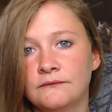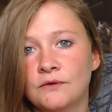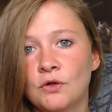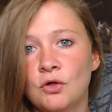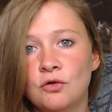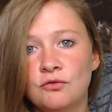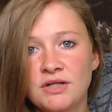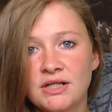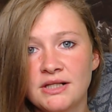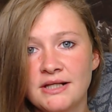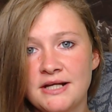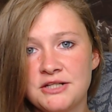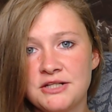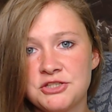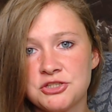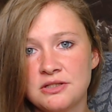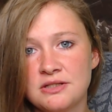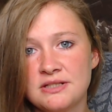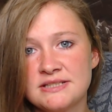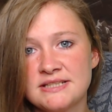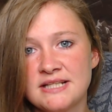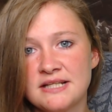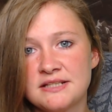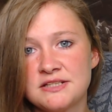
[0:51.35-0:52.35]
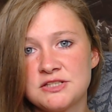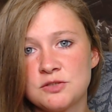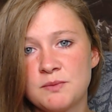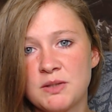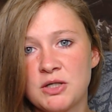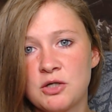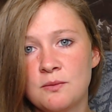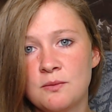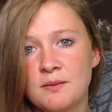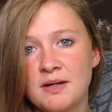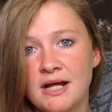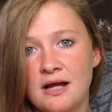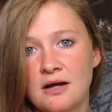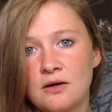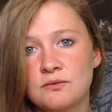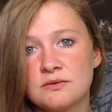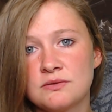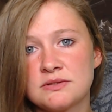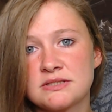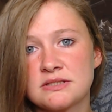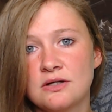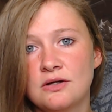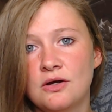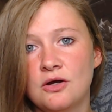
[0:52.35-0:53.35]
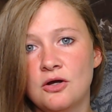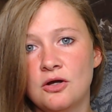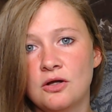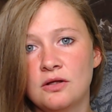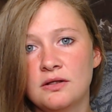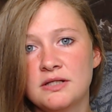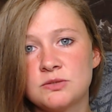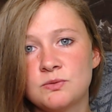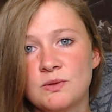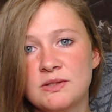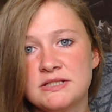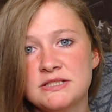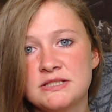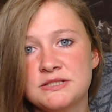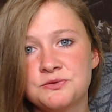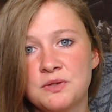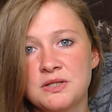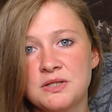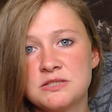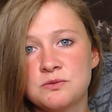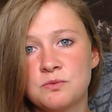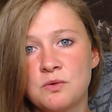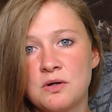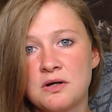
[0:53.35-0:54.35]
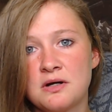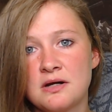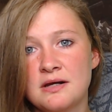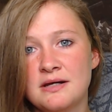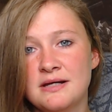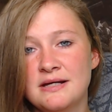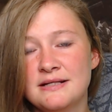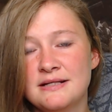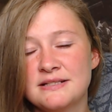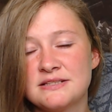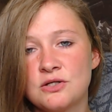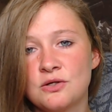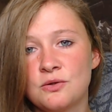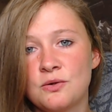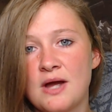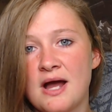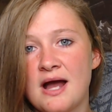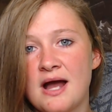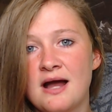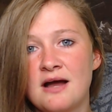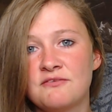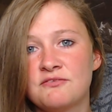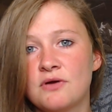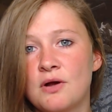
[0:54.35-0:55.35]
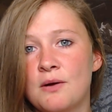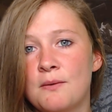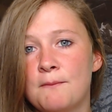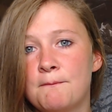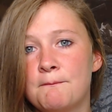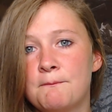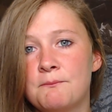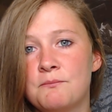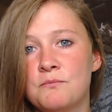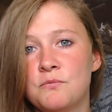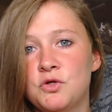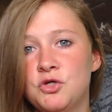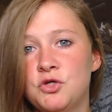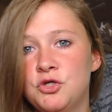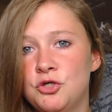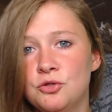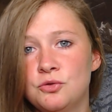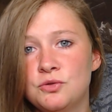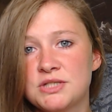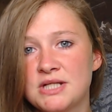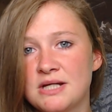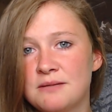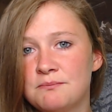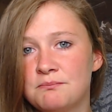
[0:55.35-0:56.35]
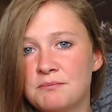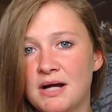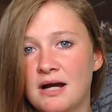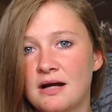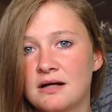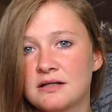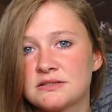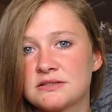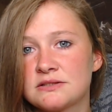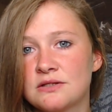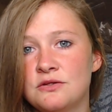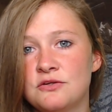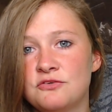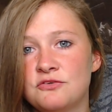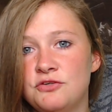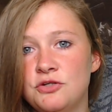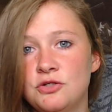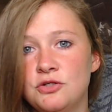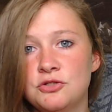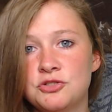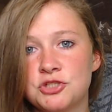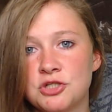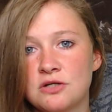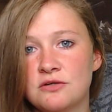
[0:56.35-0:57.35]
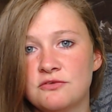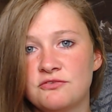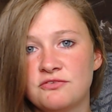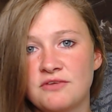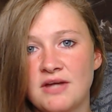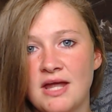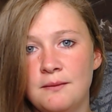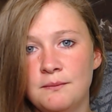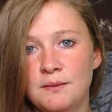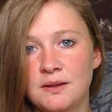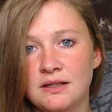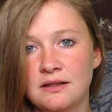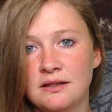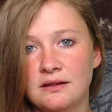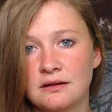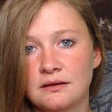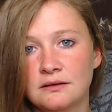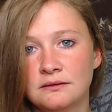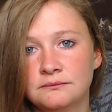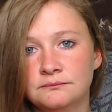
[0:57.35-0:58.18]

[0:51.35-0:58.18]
Unreal Engine is said to be coming out early 2021 and it is going to have a um, huge impact on the future of gaming.